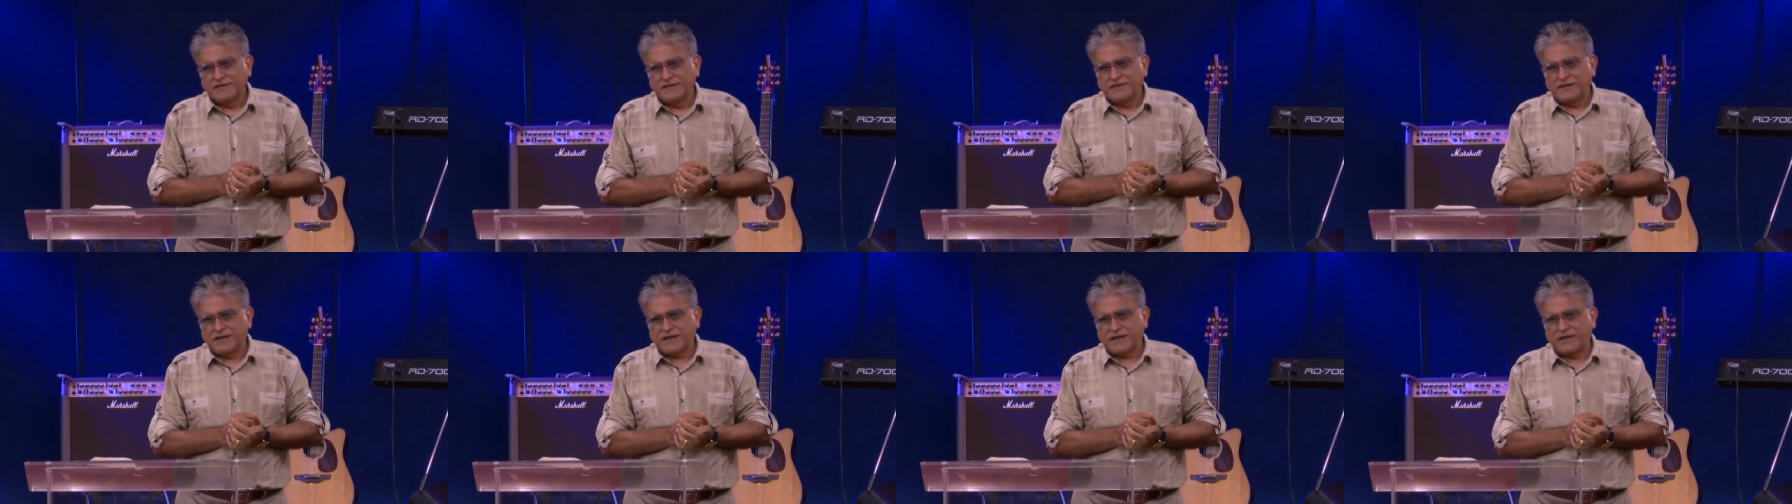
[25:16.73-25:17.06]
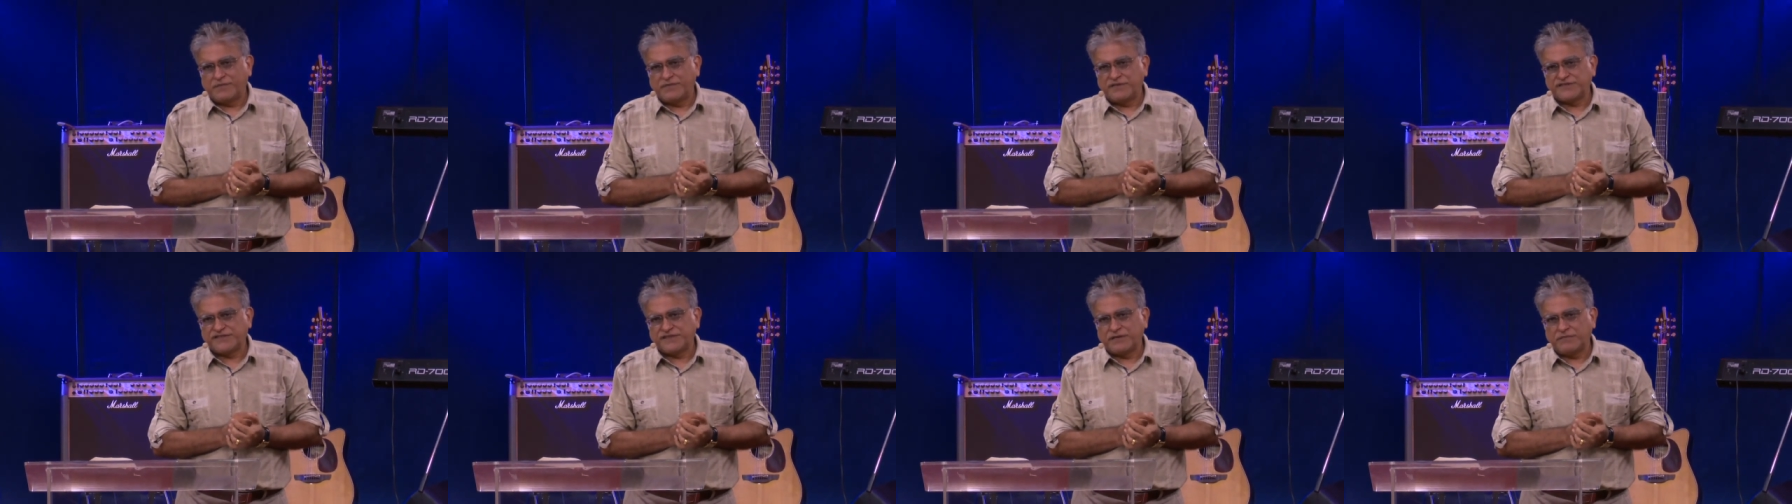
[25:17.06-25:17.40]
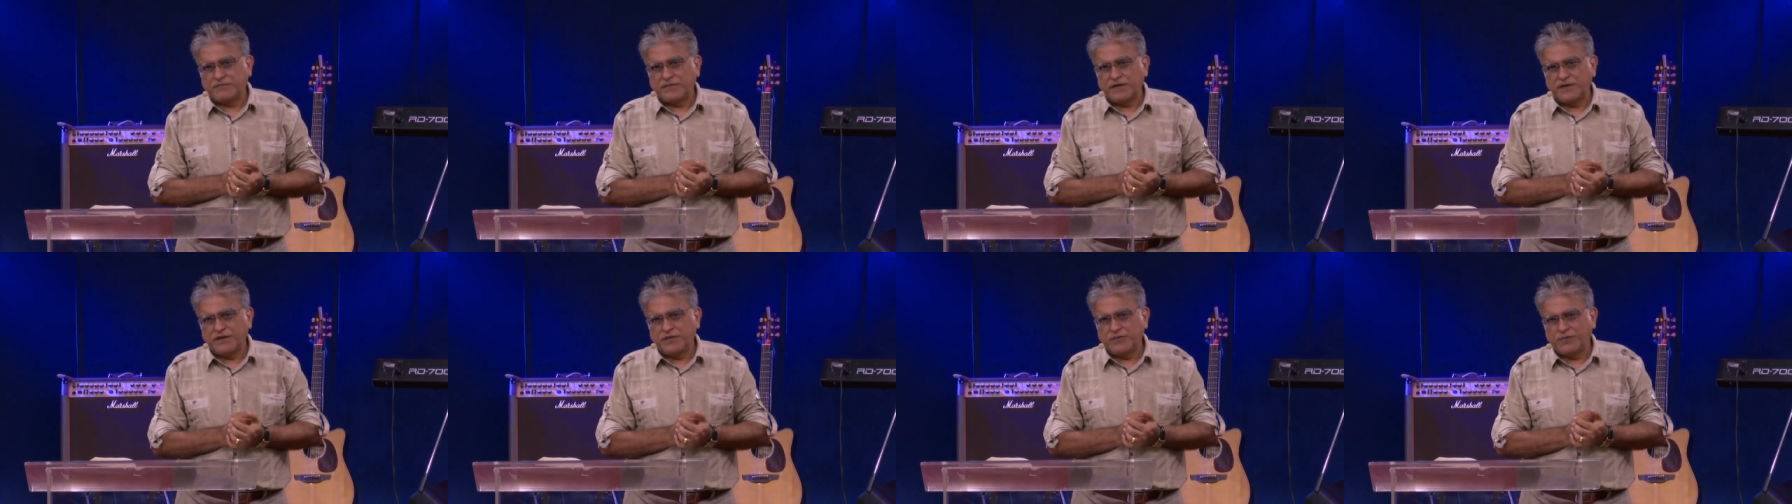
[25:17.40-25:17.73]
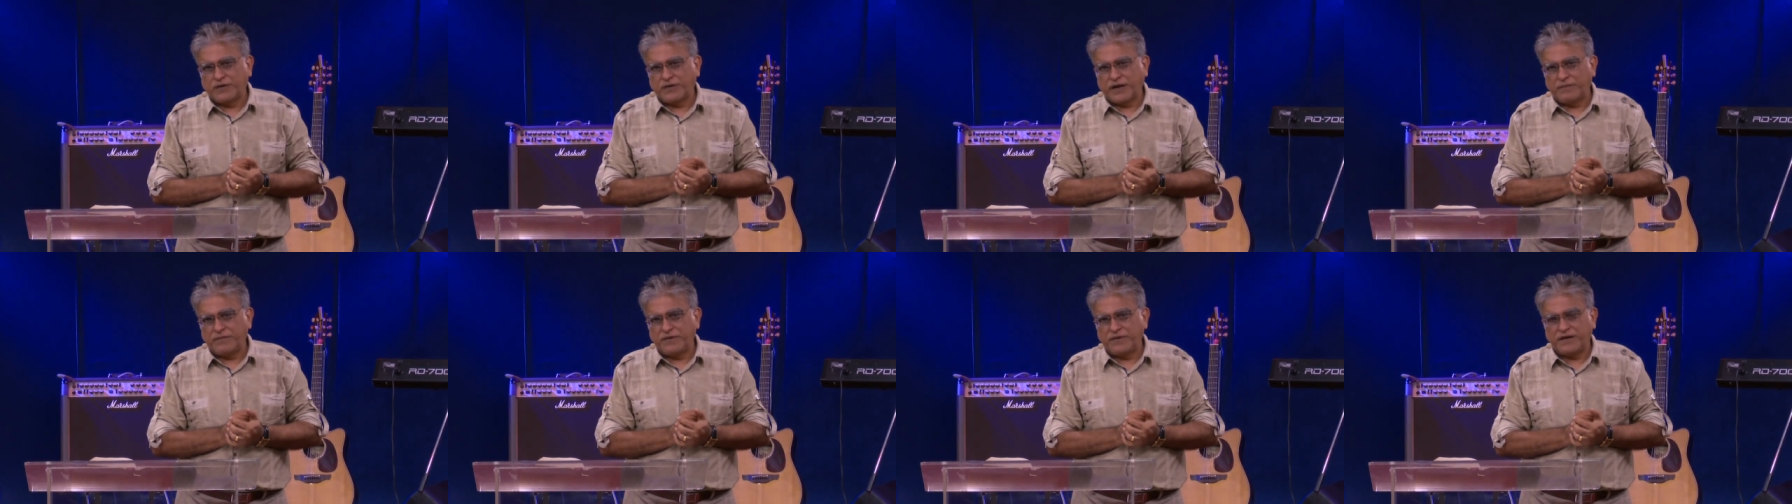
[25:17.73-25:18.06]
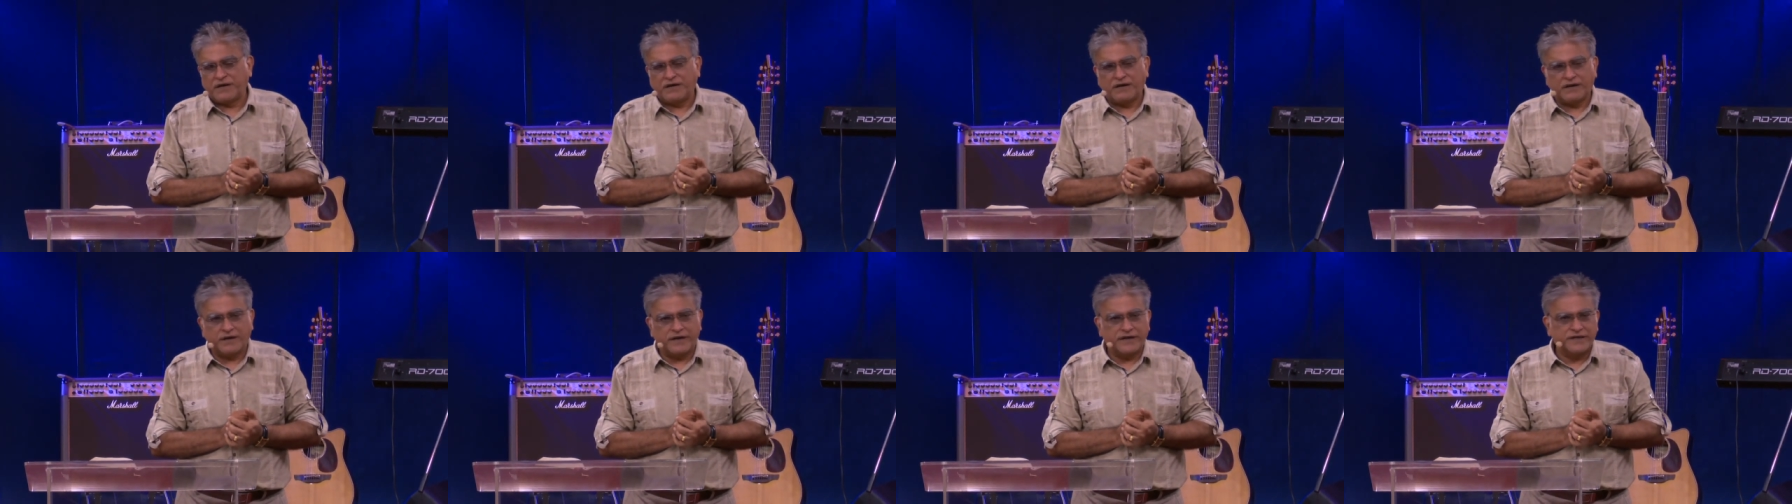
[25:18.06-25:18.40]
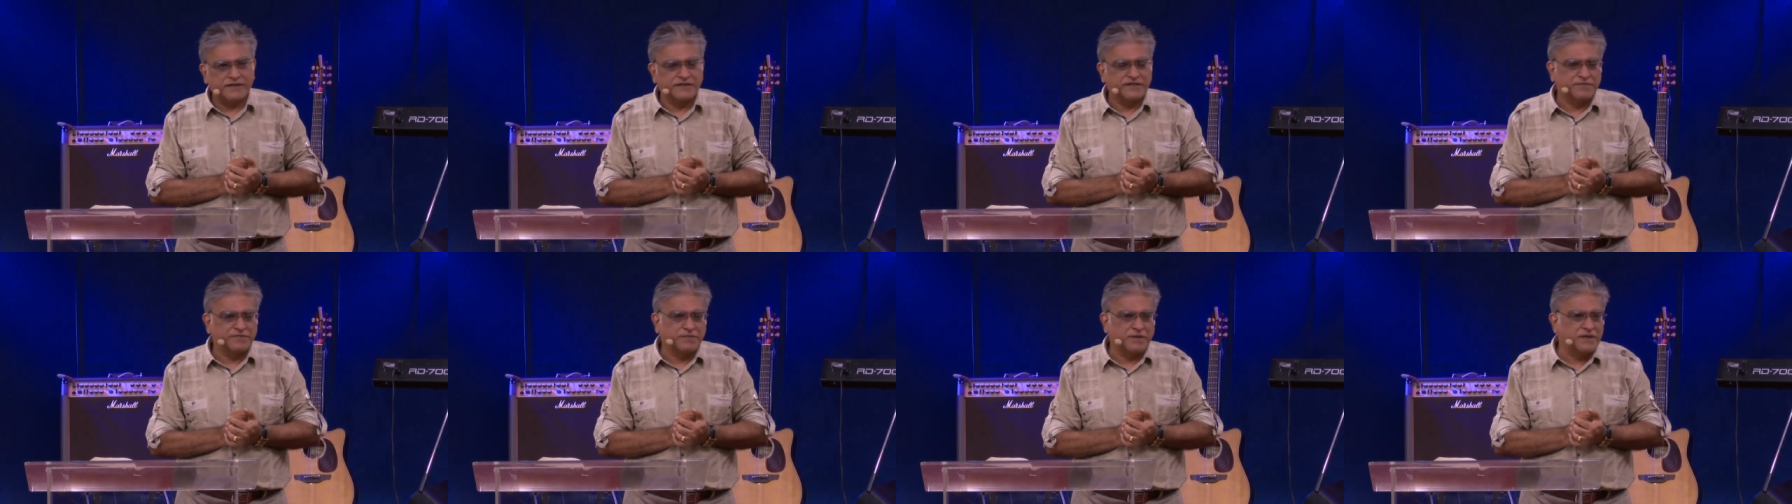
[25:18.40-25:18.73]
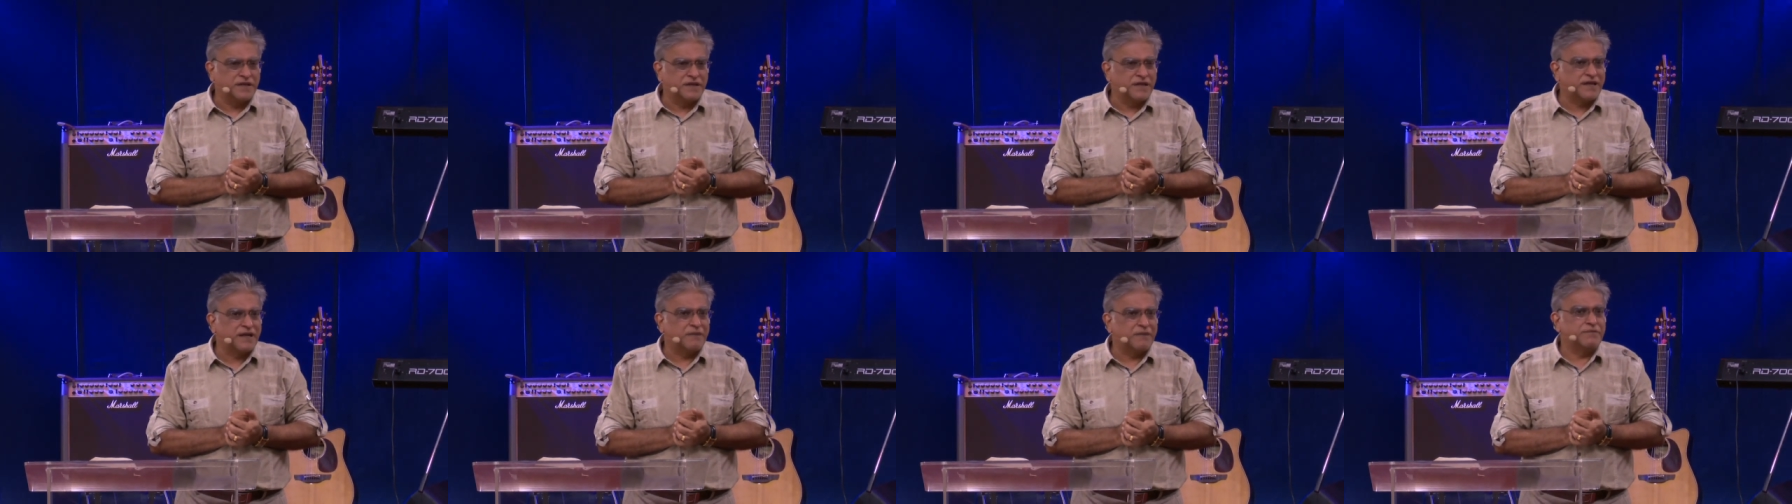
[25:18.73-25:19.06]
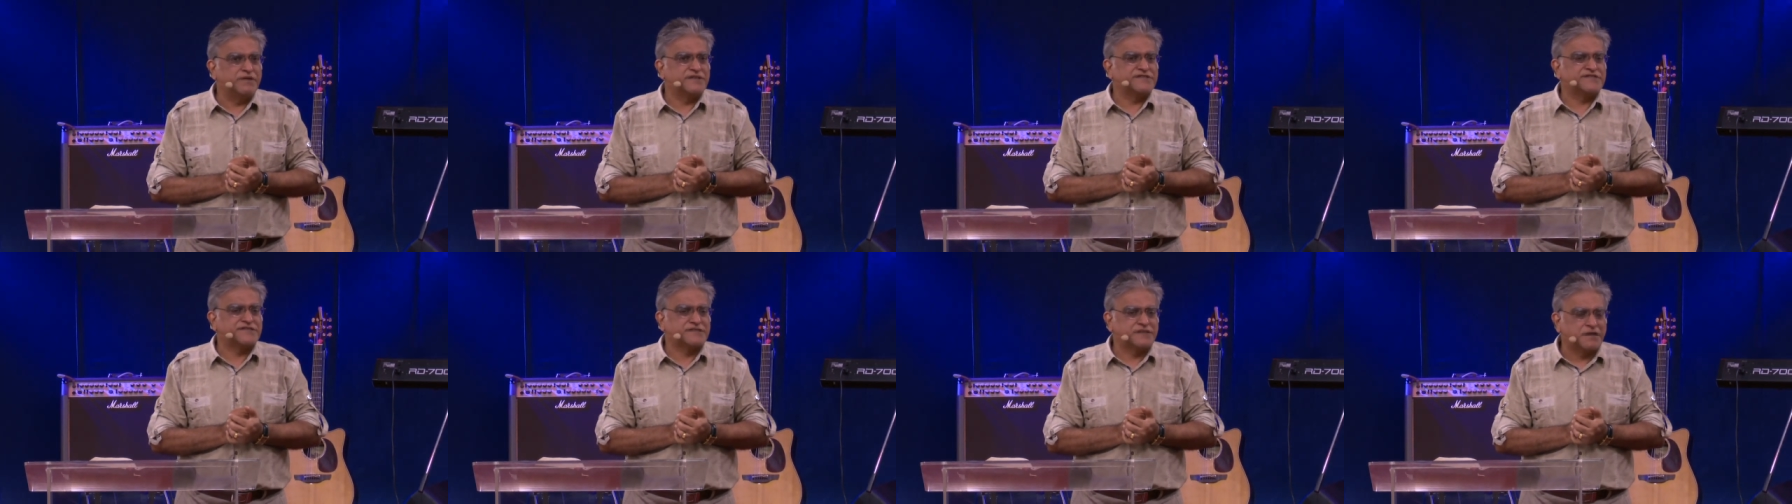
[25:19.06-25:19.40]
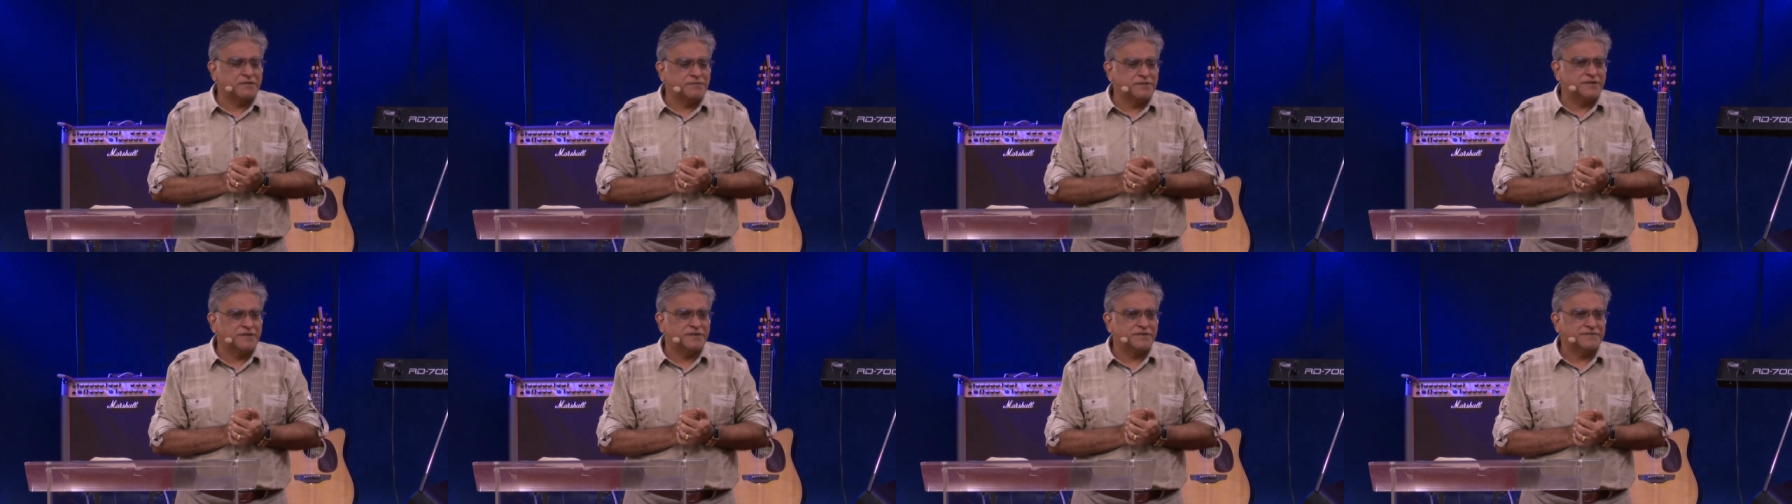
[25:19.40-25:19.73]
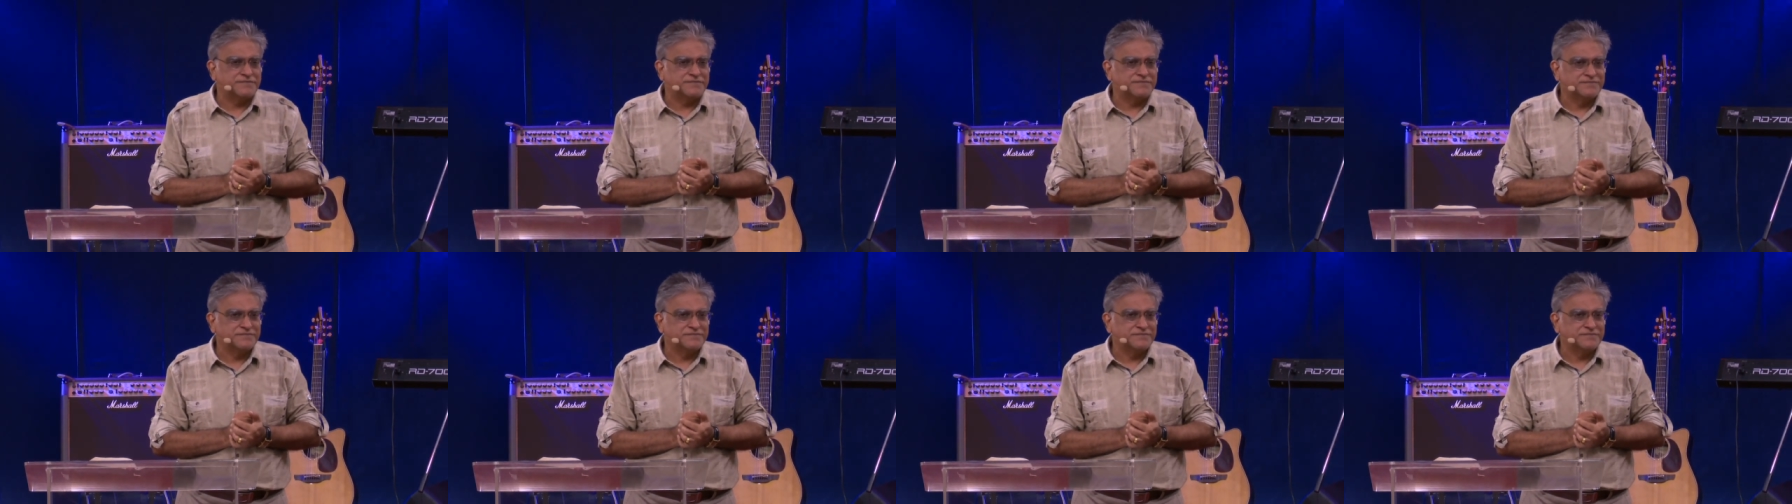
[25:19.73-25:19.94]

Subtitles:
There can be somebody who can be courageous, but they can be stubborn.